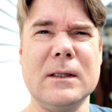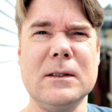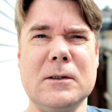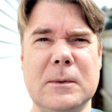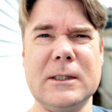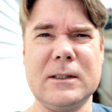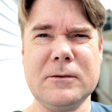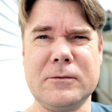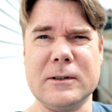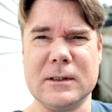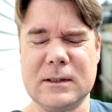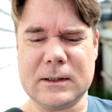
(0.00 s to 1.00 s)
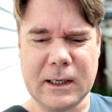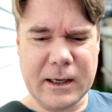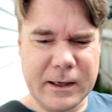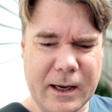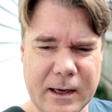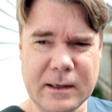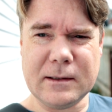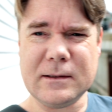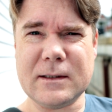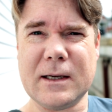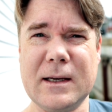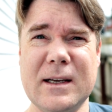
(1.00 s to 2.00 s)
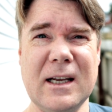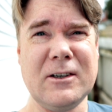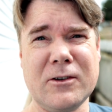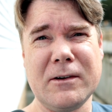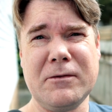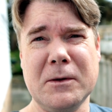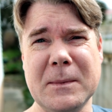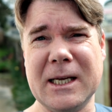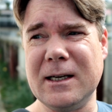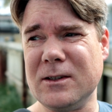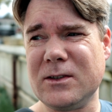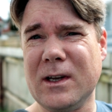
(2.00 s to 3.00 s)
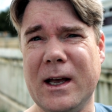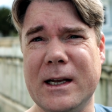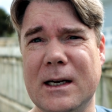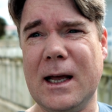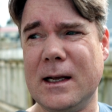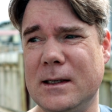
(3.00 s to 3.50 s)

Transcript: a little bit different today and try filming outside,